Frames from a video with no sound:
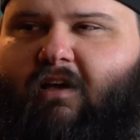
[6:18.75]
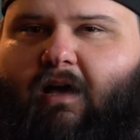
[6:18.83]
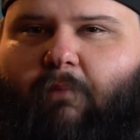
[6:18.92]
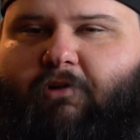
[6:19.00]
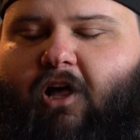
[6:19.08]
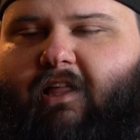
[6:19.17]

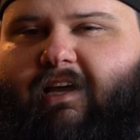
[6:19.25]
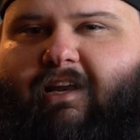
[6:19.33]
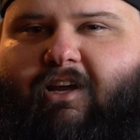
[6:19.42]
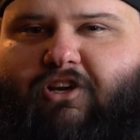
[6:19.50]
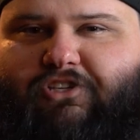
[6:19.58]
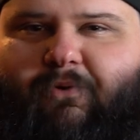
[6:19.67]
I'm calling it
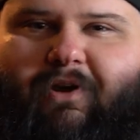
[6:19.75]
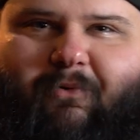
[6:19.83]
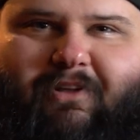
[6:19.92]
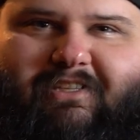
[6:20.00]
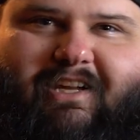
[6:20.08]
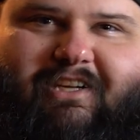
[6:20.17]
here, so when it
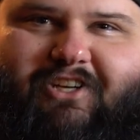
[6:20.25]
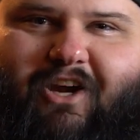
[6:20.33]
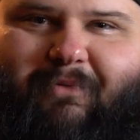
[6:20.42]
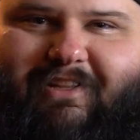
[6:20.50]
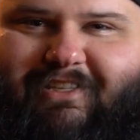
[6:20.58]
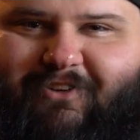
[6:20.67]
wins any
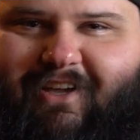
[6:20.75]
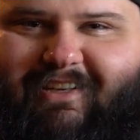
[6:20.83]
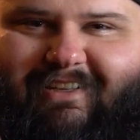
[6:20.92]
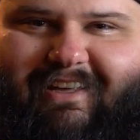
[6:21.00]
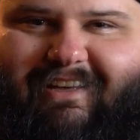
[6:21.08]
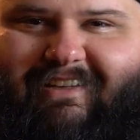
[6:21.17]
tournaments, you
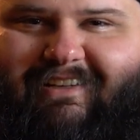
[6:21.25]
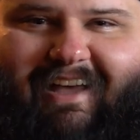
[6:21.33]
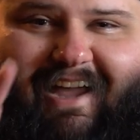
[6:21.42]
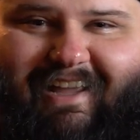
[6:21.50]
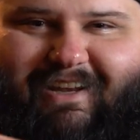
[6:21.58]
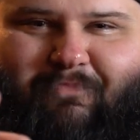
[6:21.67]
get to,
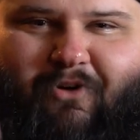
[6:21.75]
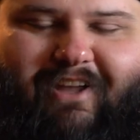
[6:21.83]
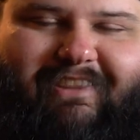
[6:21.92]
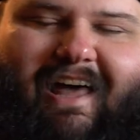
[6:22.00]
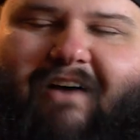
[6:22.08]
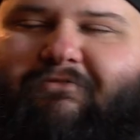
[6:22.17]
I get to point
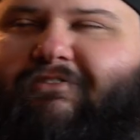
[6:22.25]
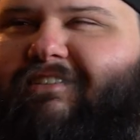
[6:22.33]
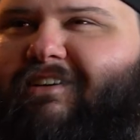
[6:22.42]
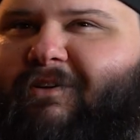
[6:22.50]
and laugh.